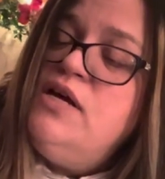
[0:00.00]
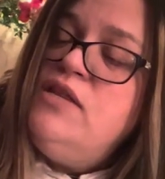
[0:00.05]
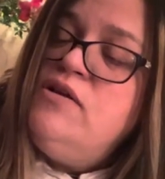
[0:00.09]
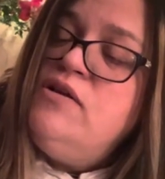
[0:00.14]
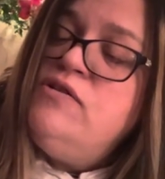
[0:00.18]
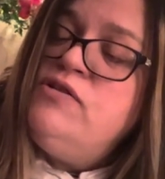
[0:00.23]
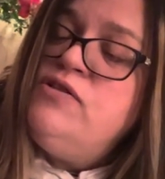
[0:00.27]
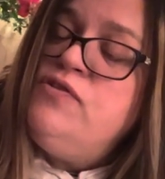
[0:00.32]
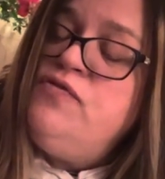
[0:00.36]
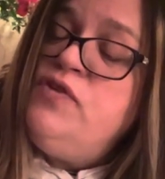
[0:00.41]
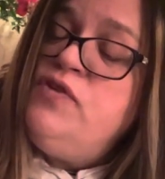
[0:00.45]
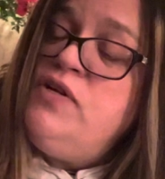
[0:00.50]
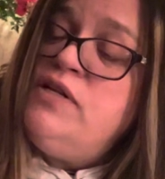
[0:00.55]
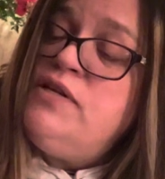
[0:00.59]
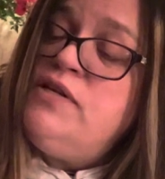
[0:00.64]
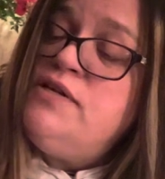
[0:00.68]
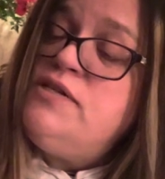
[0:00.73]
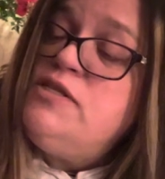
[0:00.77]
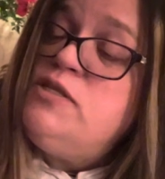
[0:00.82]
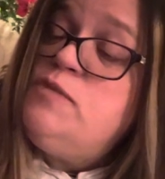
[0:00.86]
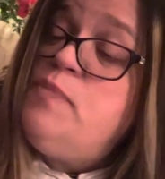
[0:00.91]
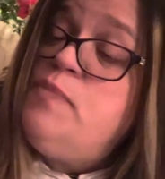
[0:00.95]
There's a
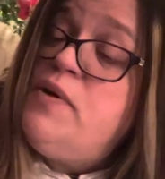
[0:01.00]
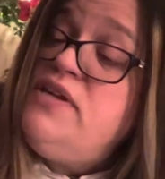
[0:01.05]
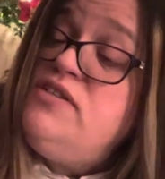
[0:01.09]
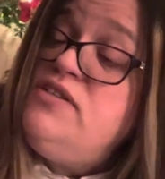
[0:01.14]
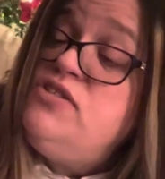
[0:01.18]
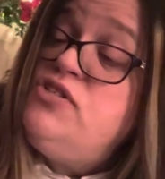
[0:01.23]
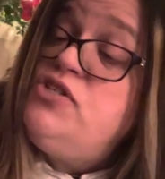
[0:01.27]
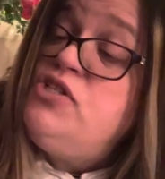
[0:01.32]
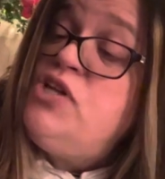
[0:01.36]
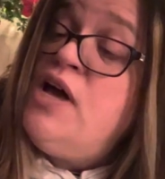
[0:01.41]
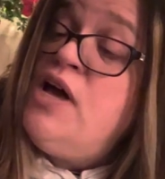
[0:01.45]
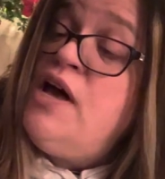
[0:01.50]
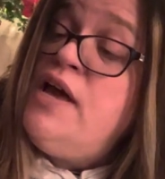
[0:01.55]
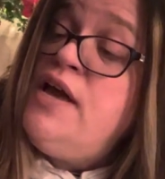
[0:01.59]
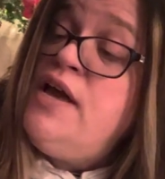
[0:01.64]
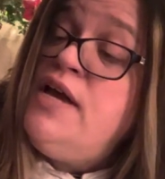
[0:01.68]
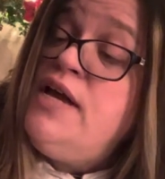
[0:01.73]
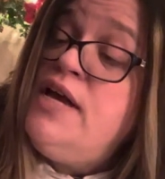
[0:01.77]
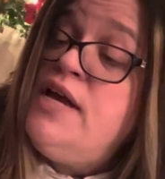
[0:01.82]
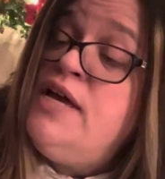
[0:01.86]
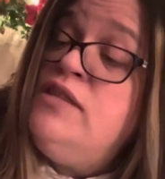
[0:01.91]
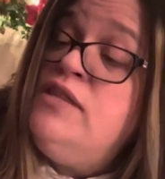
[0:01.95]
vanilla spice
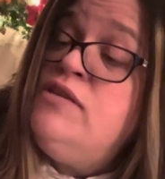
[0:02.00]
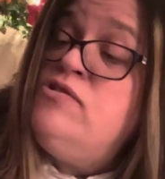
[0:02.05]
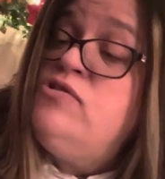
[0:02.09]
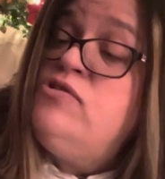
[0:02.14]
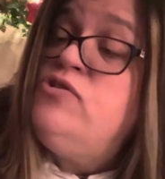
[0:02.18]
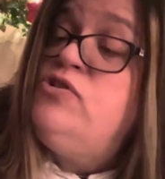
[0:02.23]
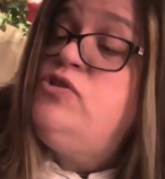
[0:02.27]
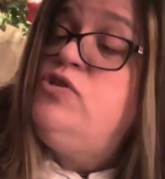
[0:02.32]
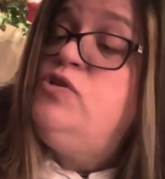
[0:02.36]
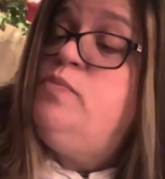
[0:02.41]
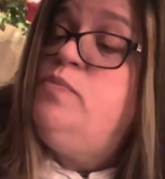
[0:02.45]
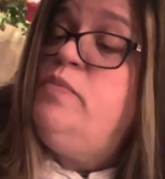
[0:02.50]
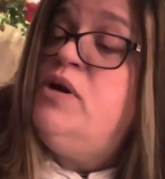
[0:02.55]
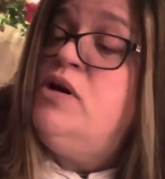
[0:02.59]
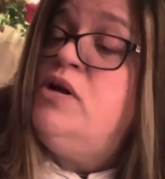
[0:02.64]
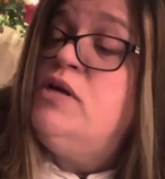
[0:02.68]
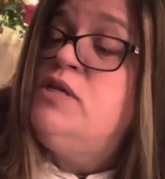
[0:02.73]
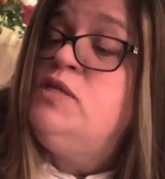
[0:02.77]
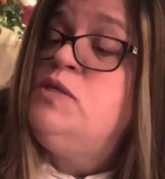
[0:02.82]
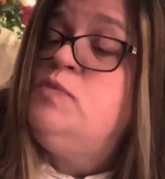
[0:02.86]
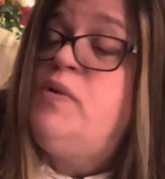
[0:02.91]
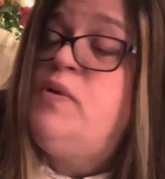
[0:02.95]
chai and there's a
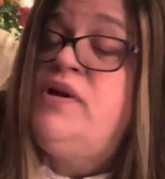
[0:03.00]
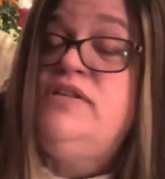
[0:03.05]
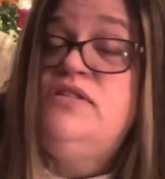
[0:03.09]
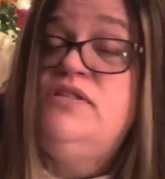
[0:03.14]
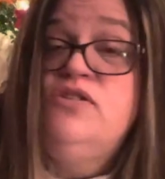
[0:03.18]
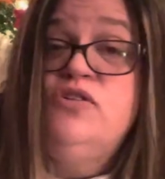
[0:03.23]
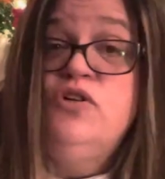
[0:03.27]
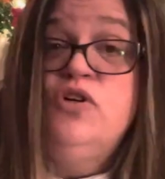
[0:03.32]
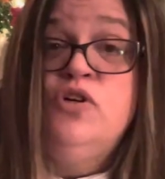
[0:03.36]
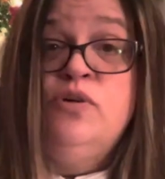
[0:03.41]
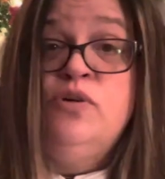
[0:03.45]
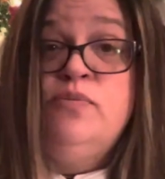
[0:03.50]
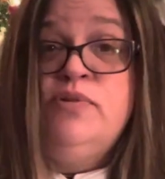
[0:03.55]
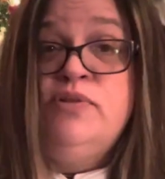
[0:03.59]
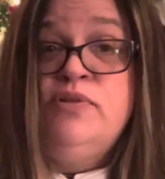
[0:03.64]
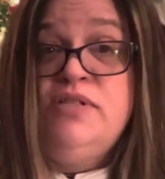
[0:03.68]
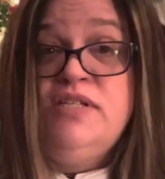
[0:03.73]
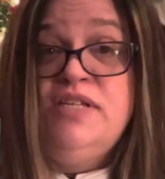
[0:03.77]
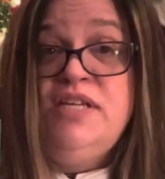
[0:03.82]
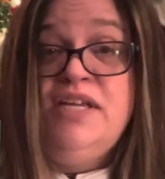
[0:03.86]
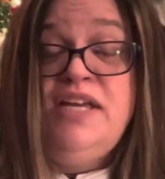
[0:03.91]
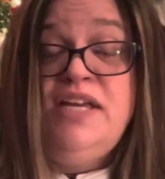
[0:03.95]
turmeric spiced herbal
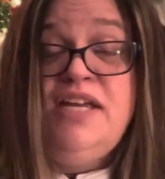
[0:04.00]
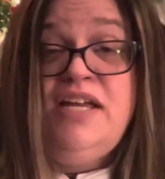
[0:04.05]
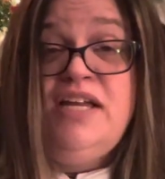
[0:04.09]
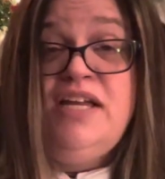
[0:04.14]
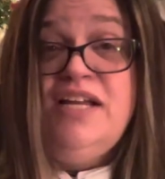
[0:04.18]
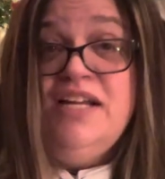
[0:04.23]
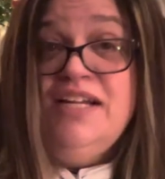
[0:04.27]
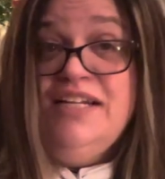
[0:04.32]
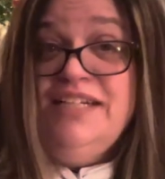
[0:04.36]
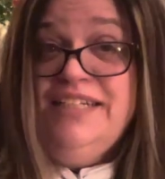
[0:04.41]
tea.